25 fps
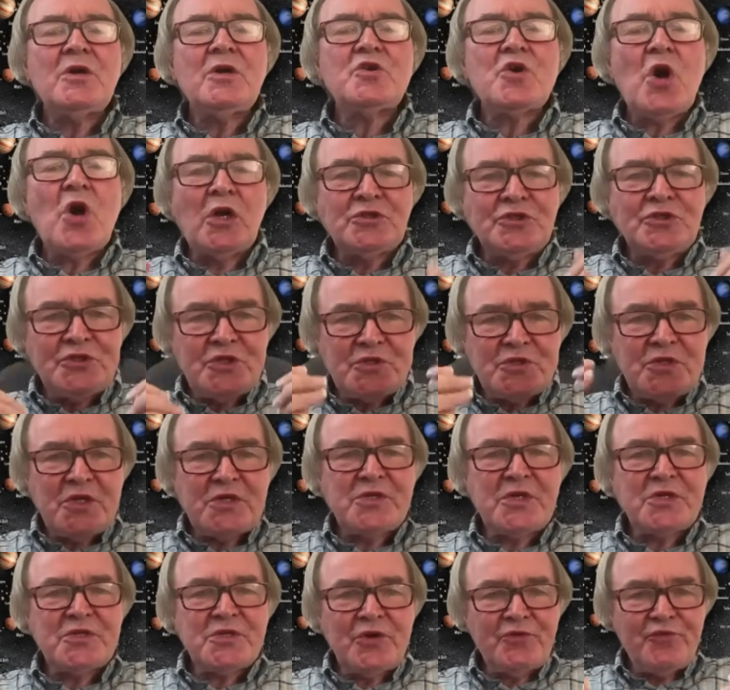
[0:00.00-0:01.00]

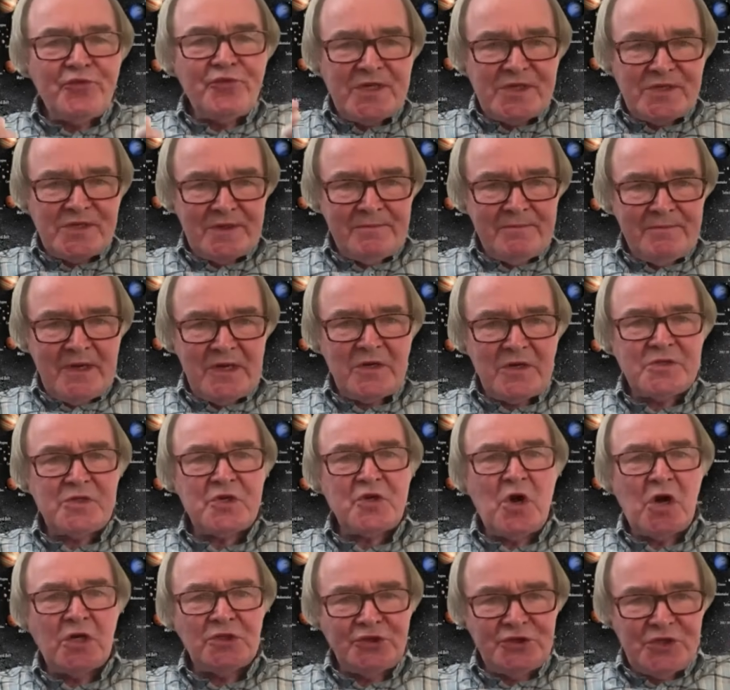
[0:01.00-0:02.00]
consciousness has arisen, because
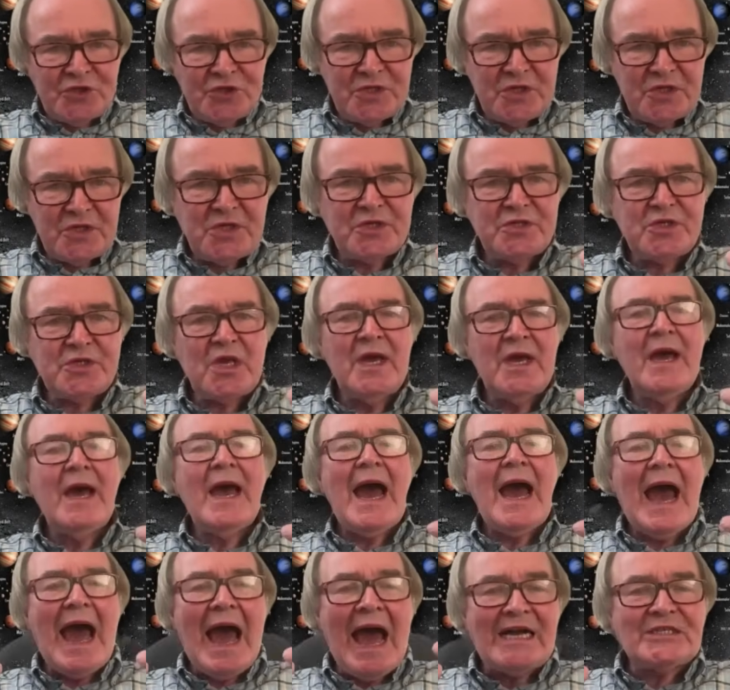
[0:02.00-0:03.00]
consciousness is
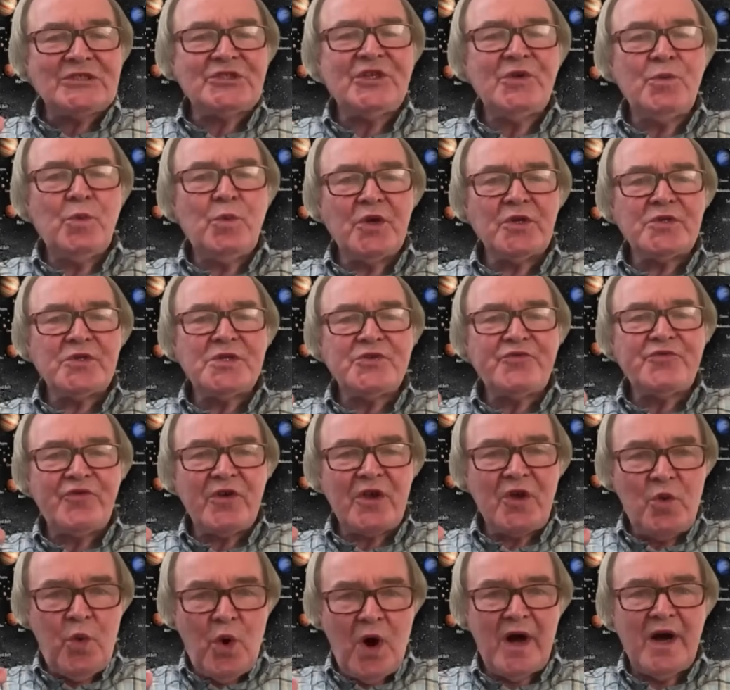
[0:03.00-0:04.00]
actually what is
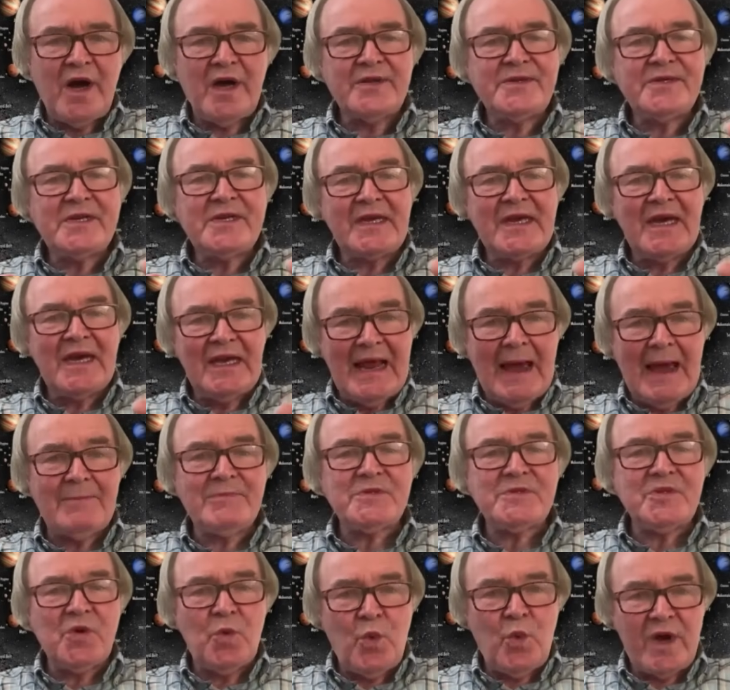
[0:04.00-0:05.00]
required to
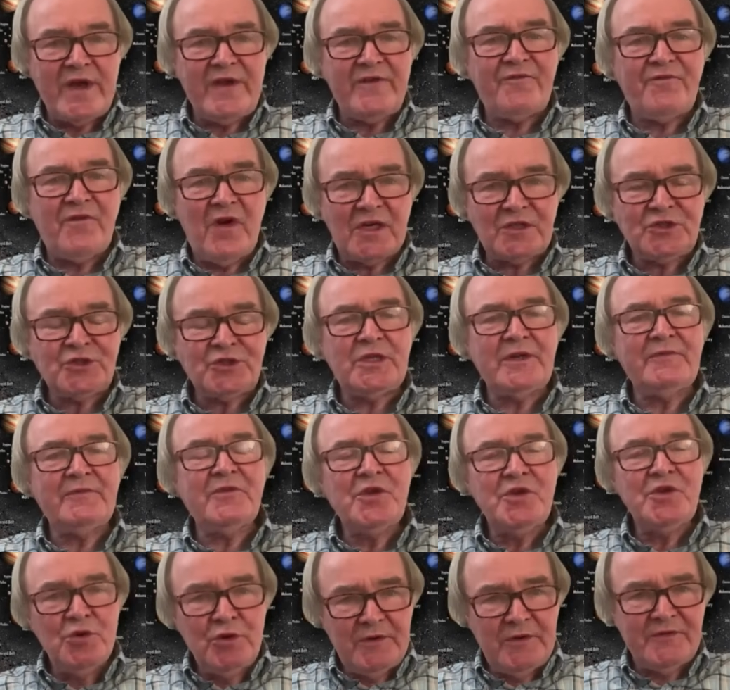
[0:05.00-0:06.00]
collapse the wave function of
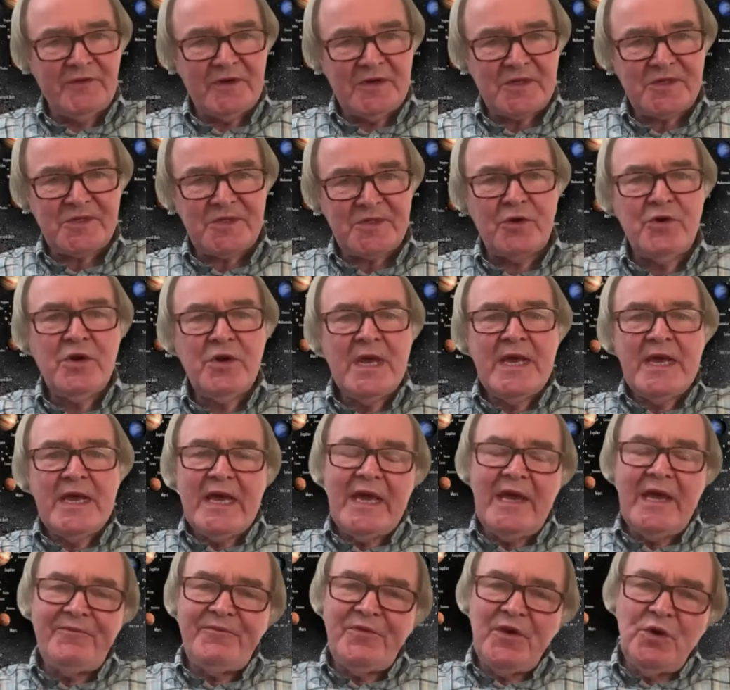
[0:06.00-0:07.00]
the universe. So
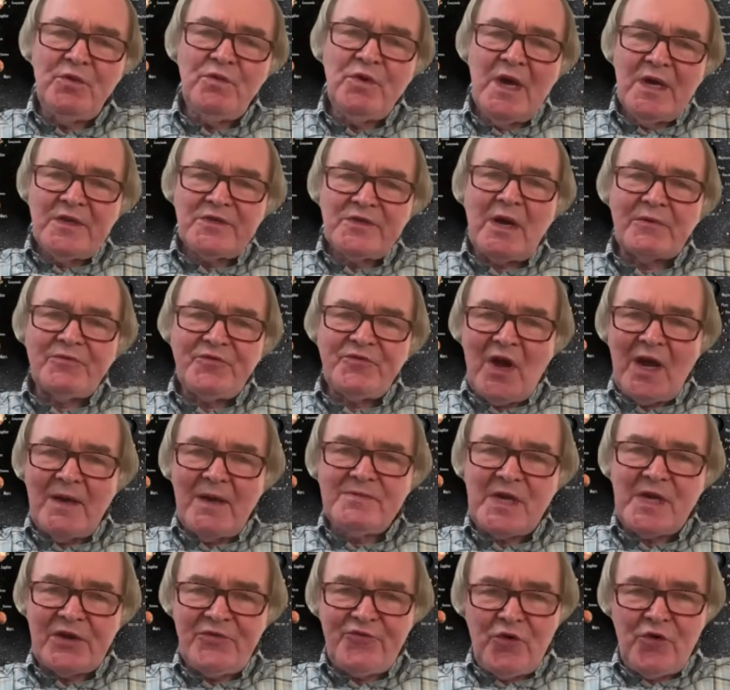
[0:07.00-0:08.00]

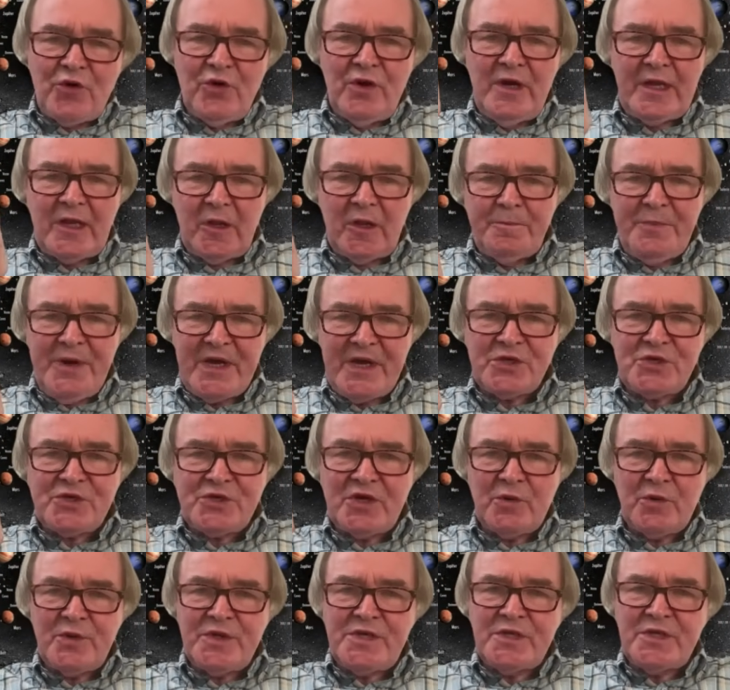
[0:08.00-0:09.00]
sometimes I draw a little
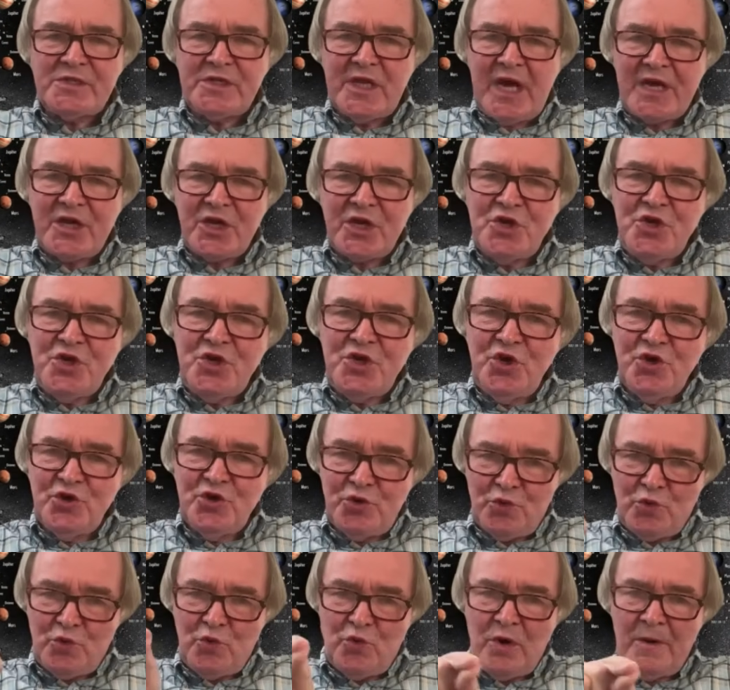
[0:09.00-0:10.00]
picture, which is like a
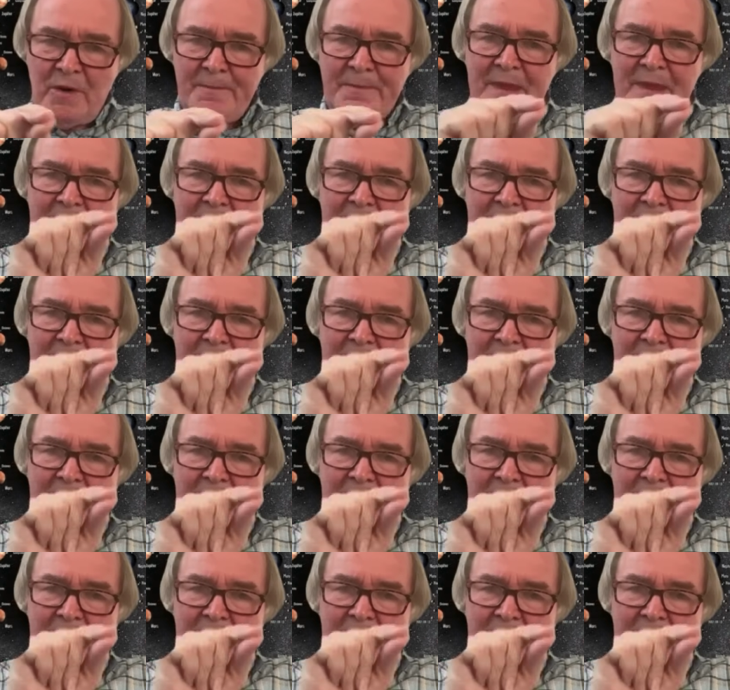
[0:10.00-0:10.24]
U,